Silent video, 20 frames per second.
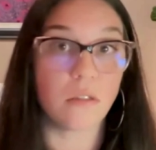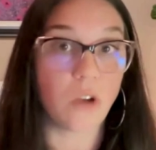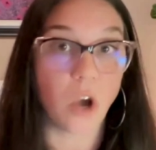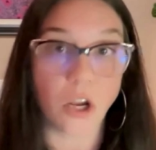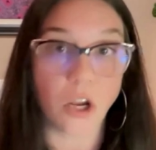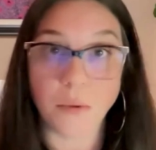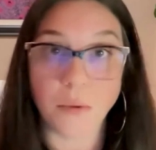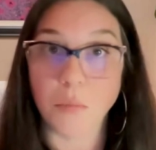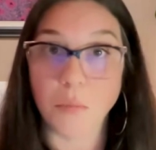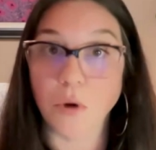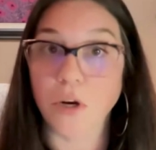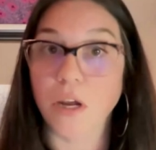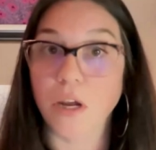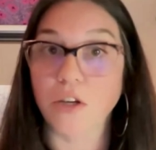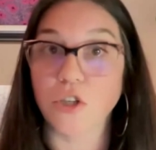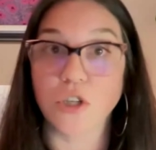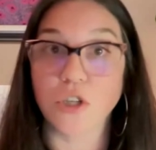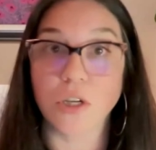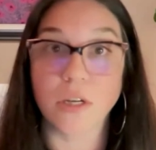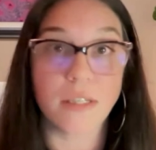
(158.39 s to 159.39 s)
document
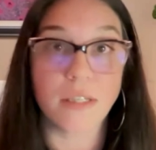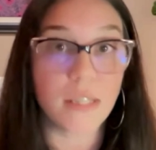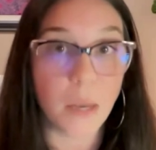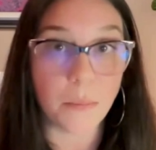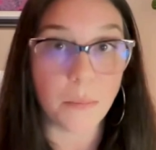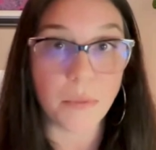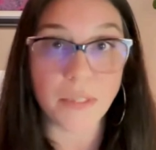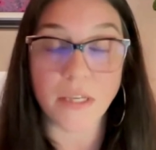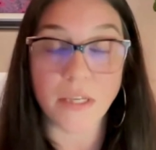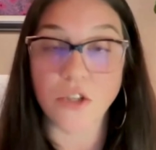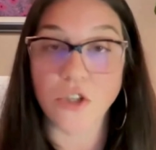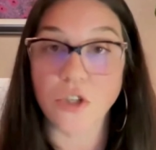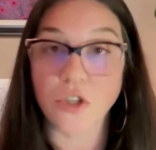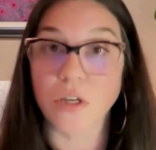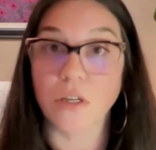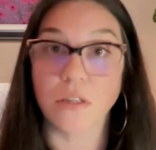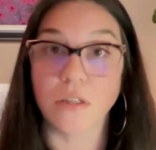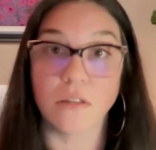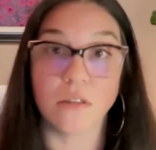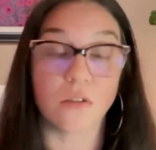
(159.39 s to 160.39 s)
production,
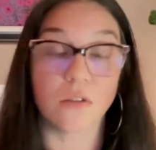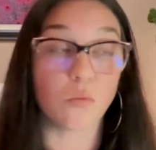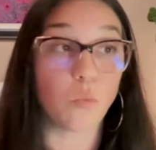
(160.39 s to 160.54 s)
depositions,